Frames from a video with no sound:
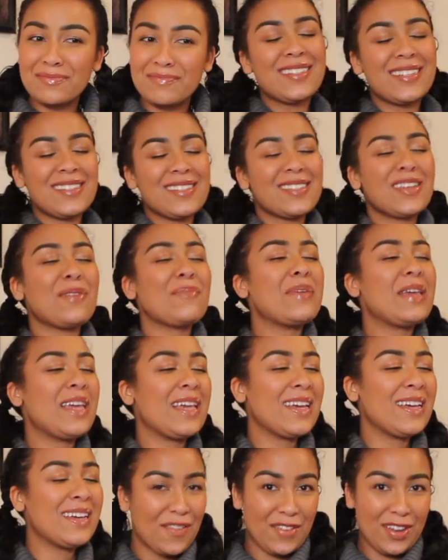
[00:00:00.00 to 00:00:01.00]
This is gonna
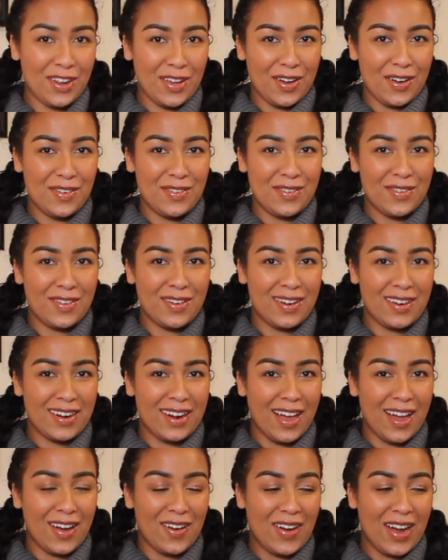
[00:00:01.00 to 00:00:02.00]
be a video on
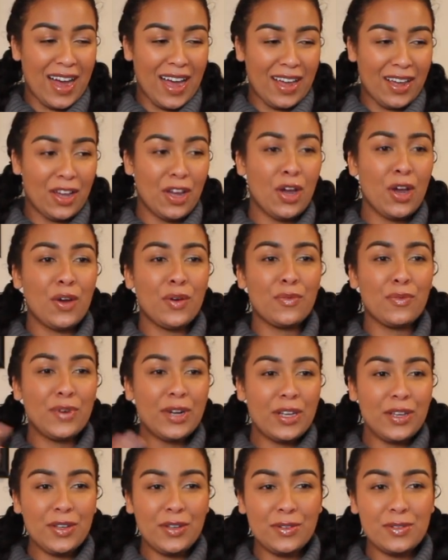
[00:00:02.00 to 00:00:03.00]
how I
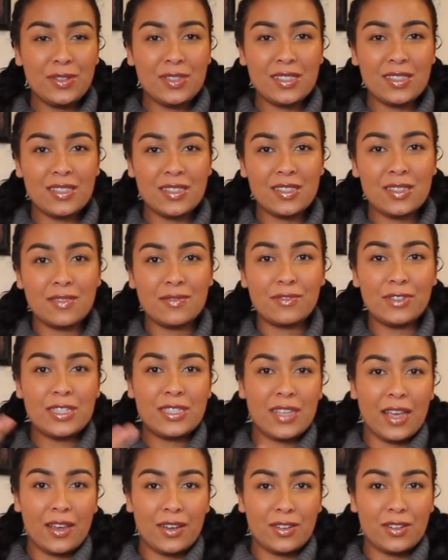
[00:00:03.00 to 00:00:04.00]
reuse,
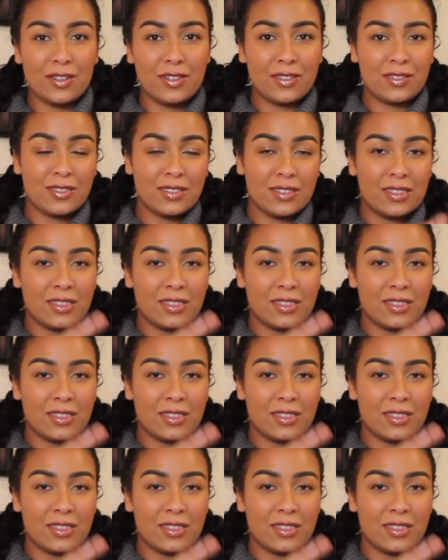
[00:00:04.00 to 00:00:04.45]
recycle,